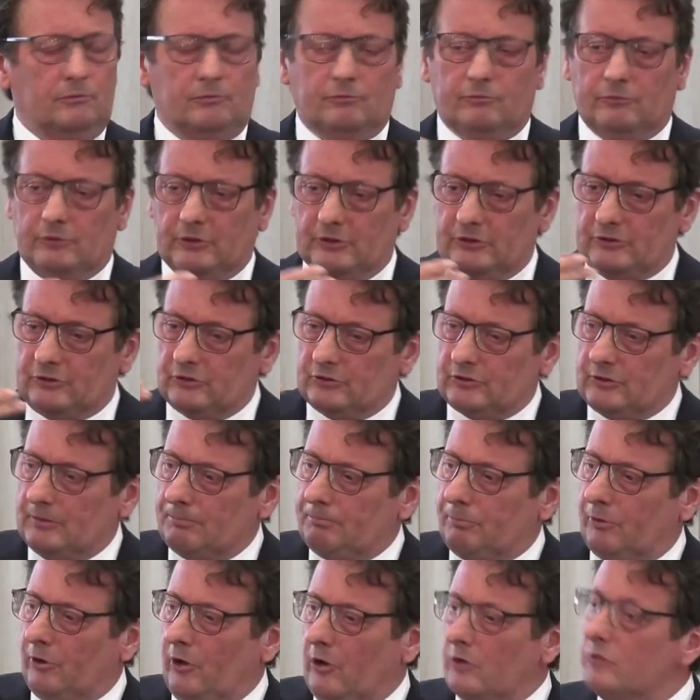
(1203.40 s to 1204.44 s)
this is the
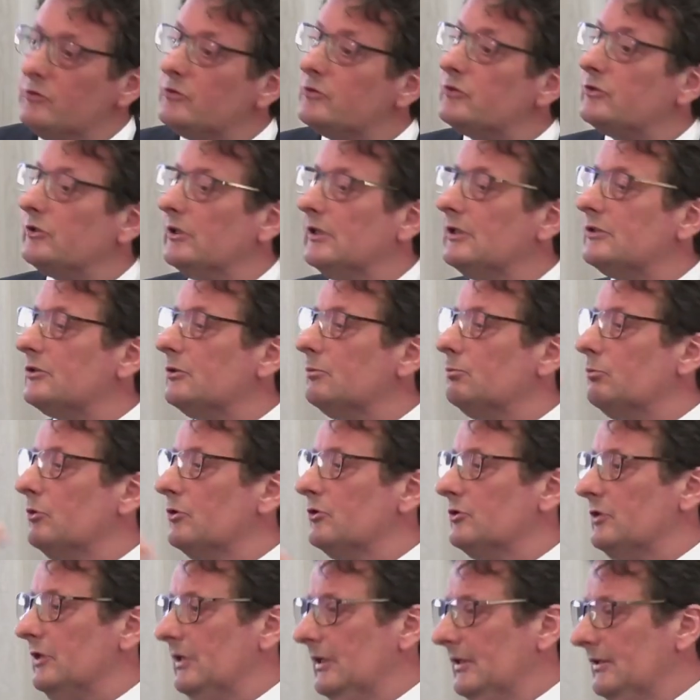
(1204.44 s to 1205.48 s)
process in
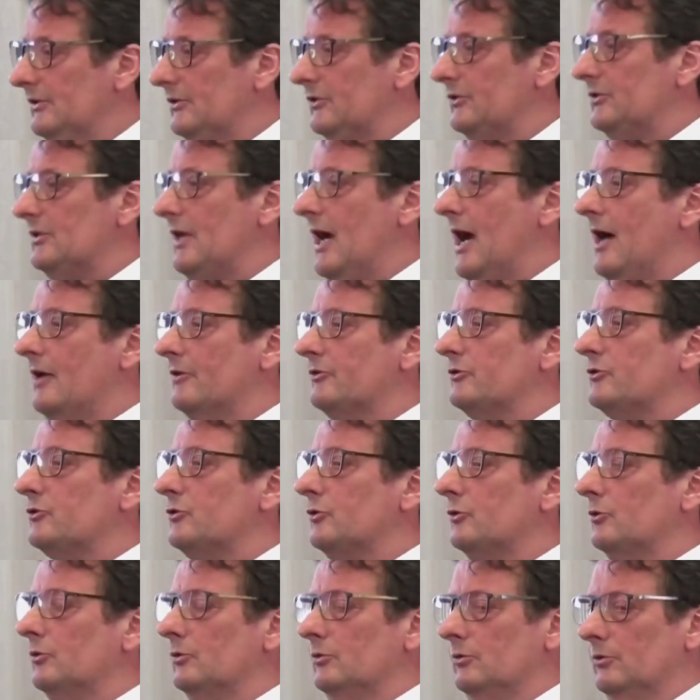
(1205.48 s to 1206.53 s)
which he starts
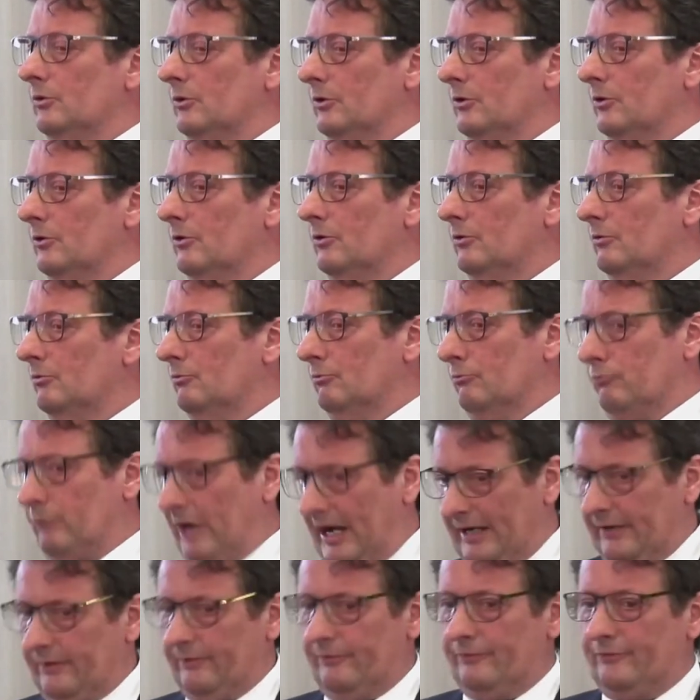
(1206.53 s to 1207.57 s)
to
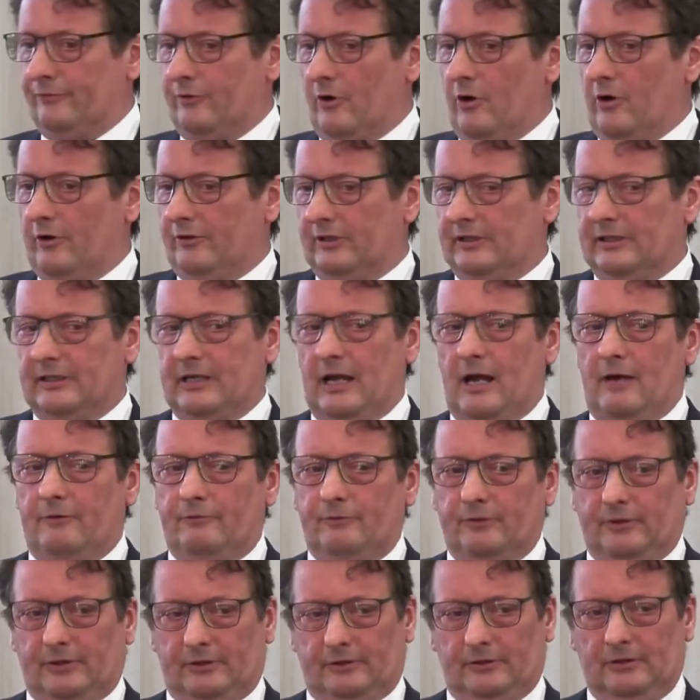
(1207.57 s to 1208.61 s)
ratify the
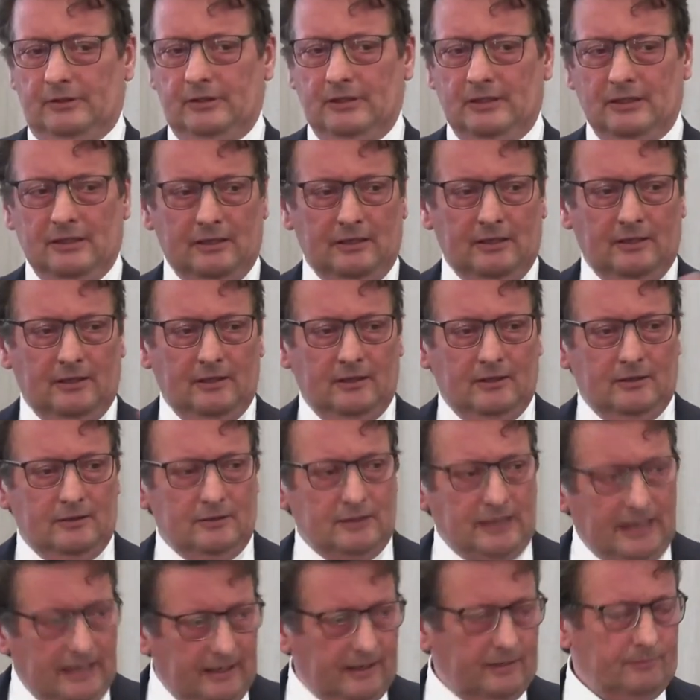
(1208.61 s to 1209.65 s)
covenant.
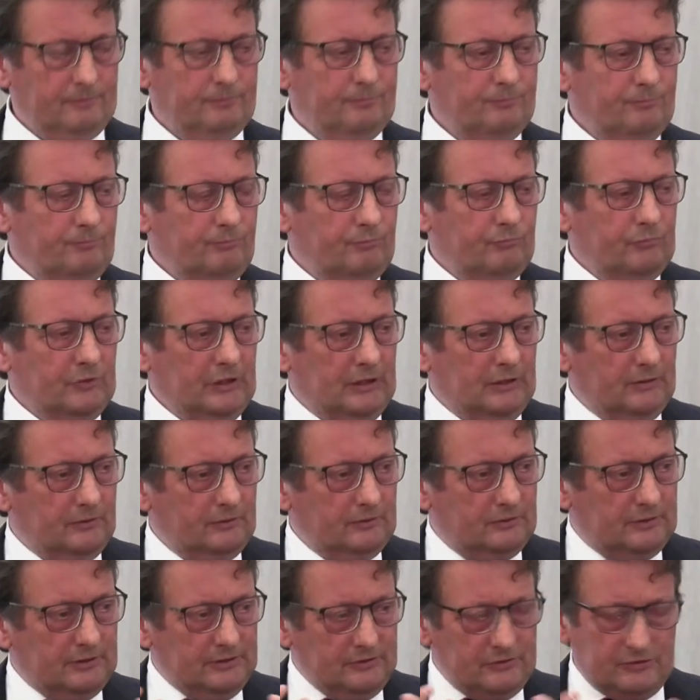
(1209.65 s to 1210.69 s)
Now,
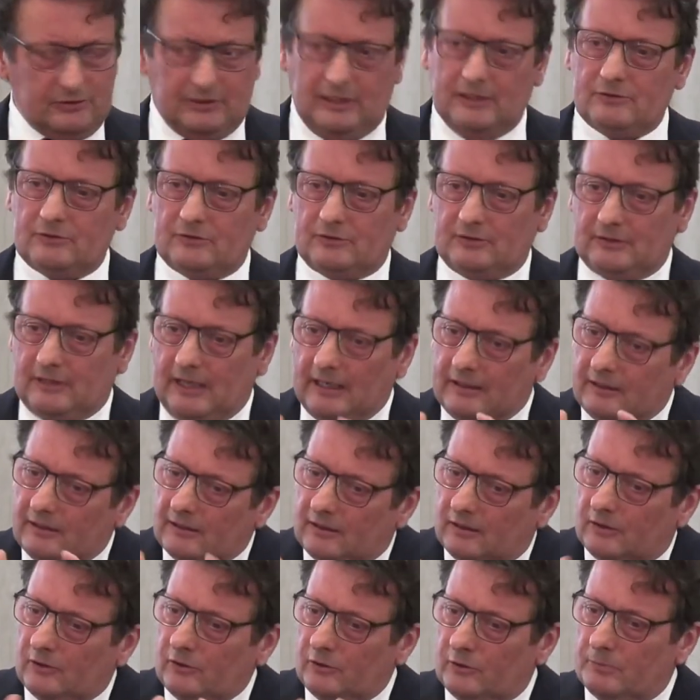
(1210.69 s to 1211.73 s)
this can get
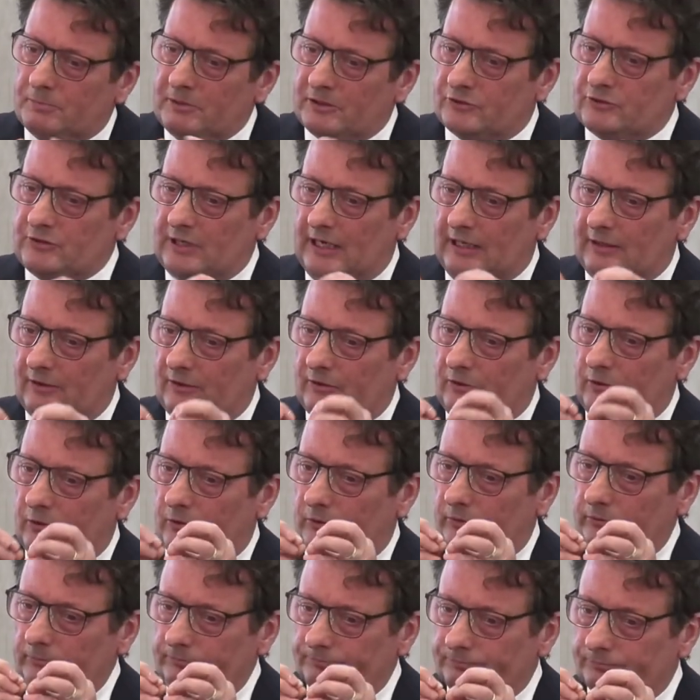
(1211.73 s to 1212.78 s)
a little bit
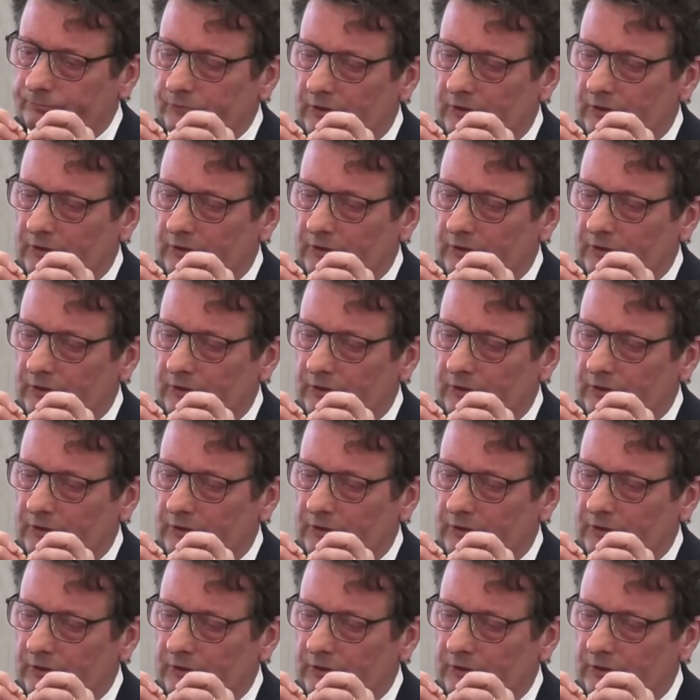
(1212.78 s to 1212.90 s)
technical,